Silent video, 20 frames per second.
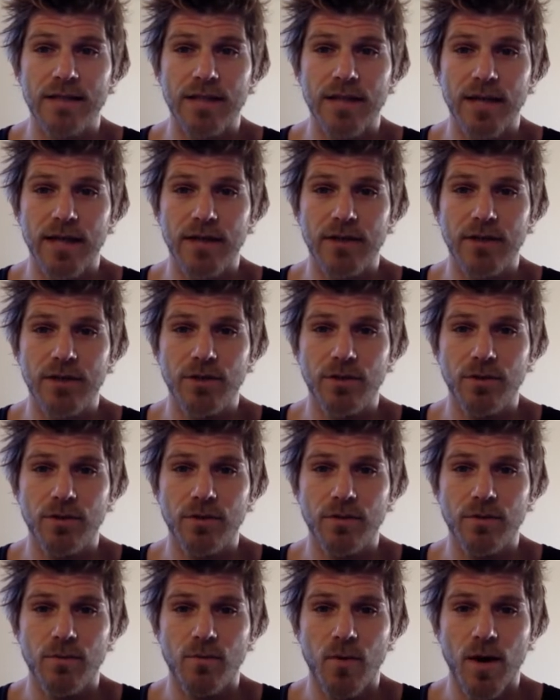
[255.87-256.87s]
and show
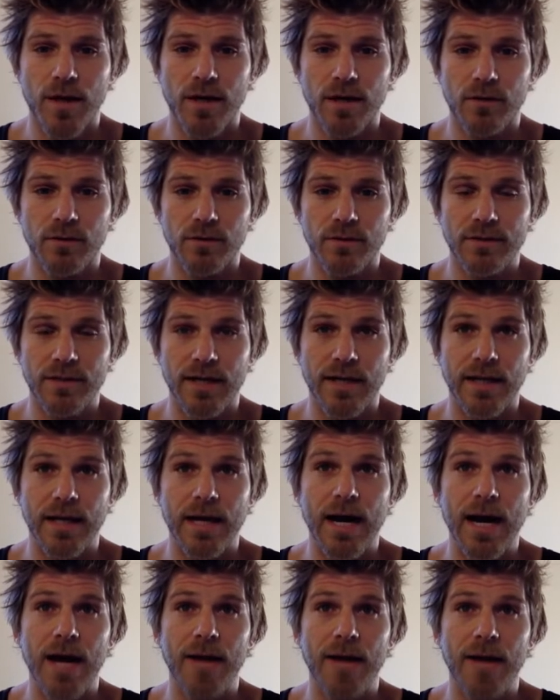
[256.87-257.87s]
you what it looks like.
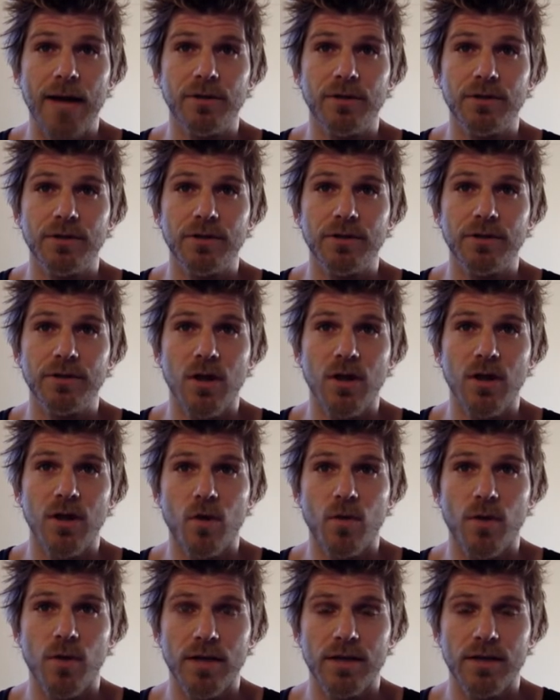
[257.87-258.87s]
I personally
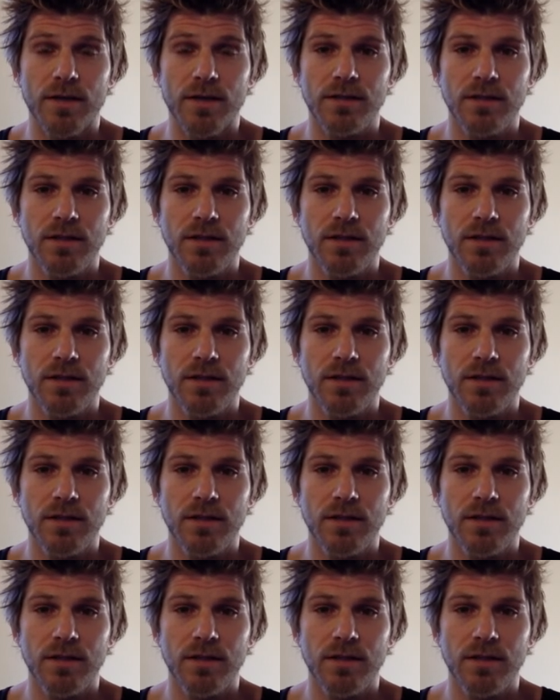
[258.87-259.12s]
always